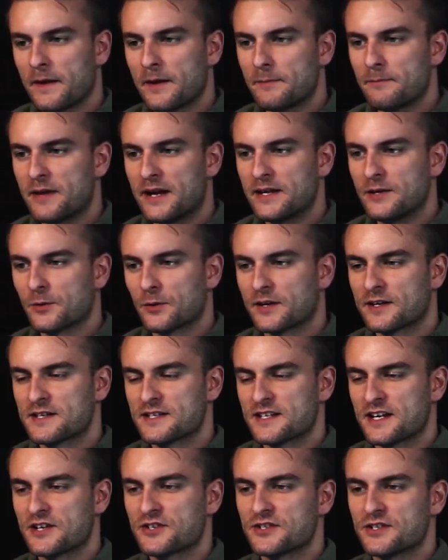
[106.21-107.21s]
many
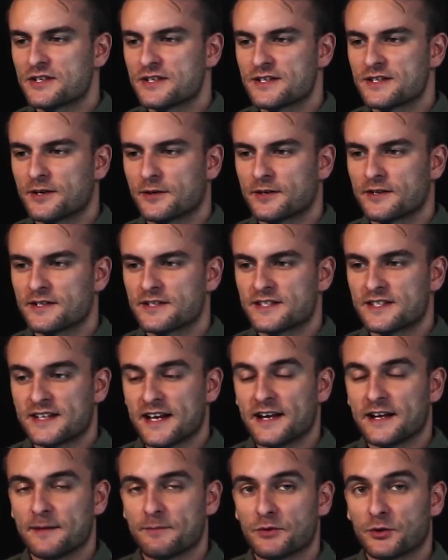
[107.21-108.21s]
organizations started to
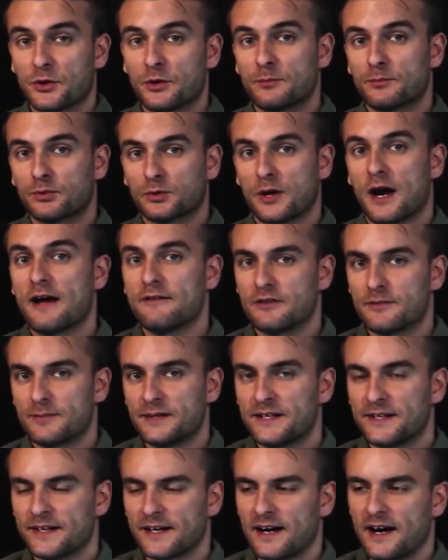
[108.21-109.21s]
stand up their own private
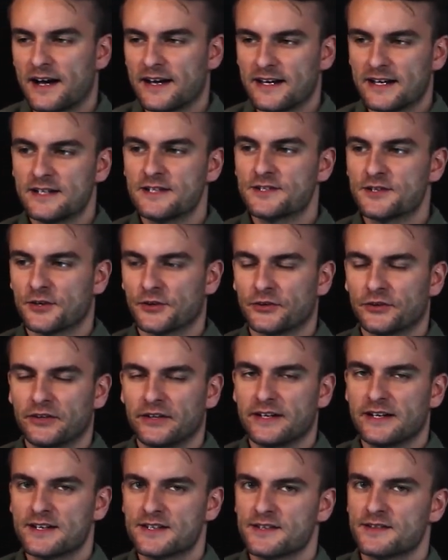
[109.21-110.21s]
PKI
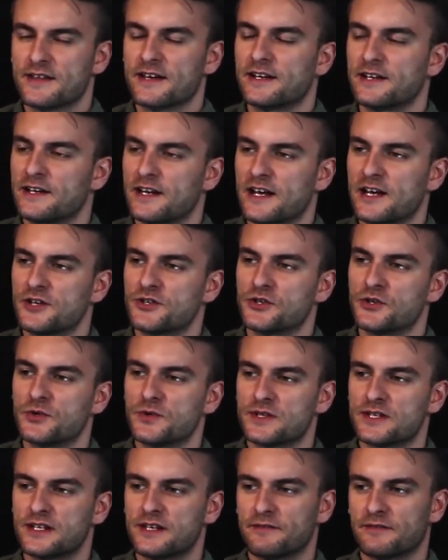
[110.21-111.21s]
internally, so they could issue
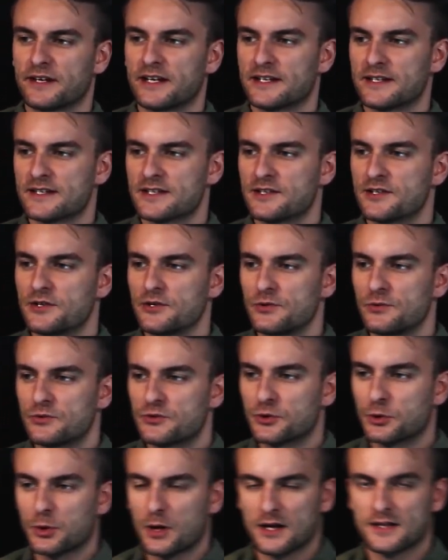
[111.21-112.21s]
certificates to
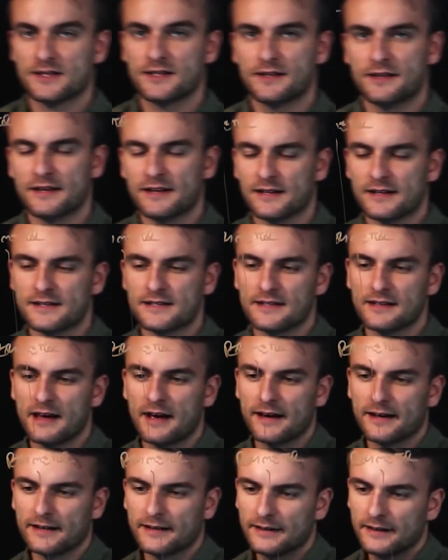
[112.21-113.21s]
trust things
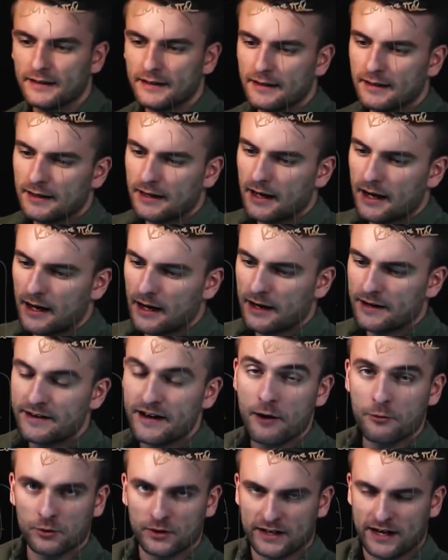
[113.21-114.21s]
like
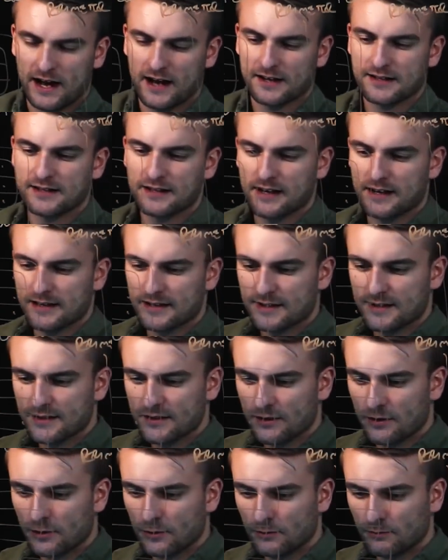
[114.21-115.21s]
network access,
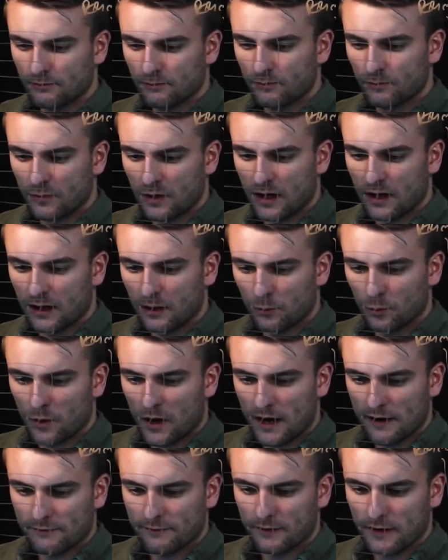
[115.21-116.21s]
so
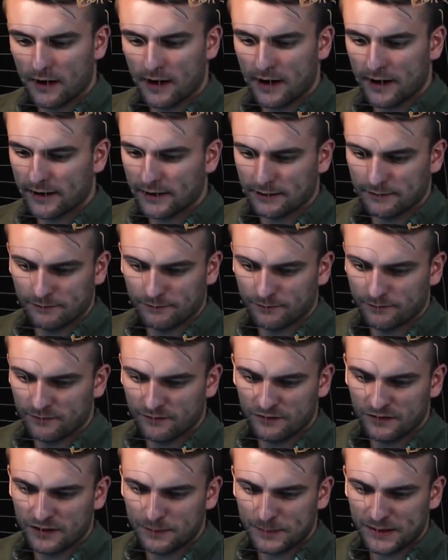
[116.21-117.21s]
Wi-Fi and
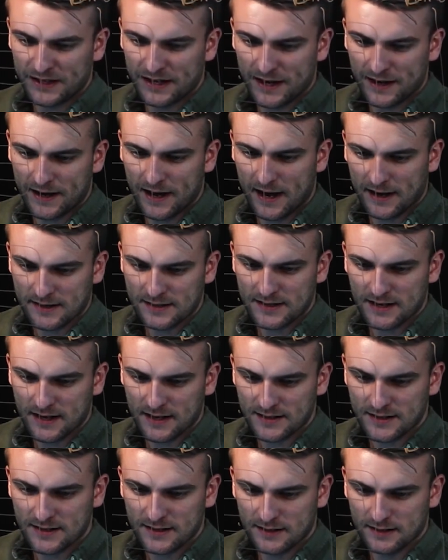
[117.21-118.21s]
VPN
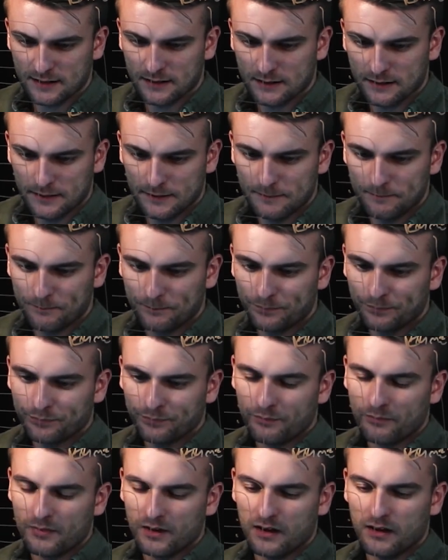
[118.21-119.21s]
access,
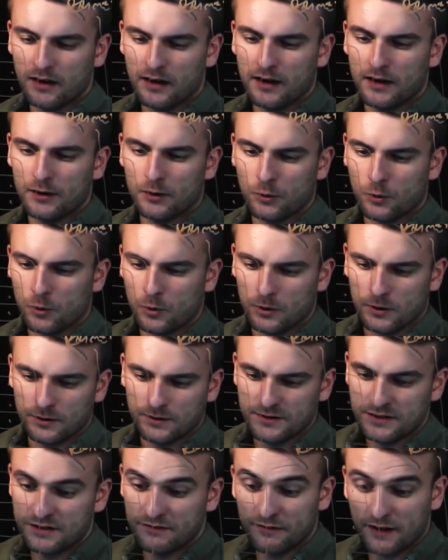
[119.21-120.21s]

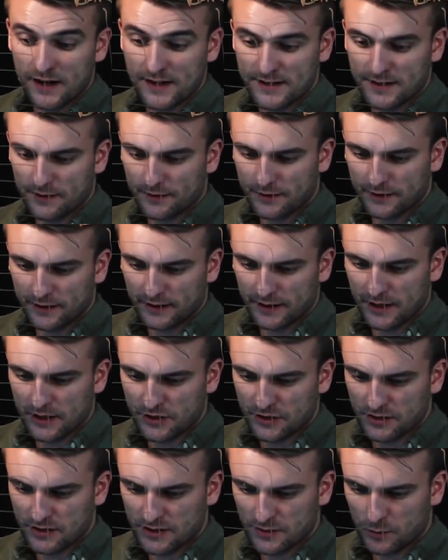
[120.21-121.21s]
or device
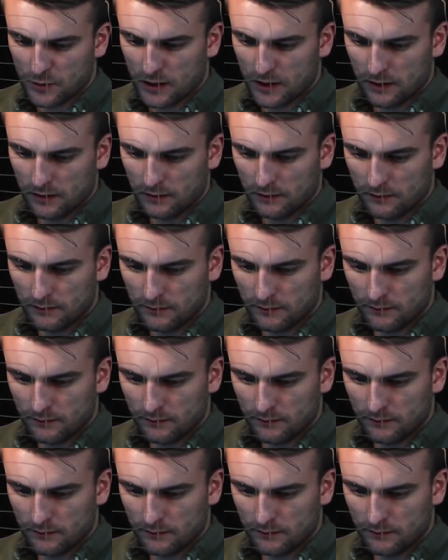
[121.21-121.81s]
authentication as well.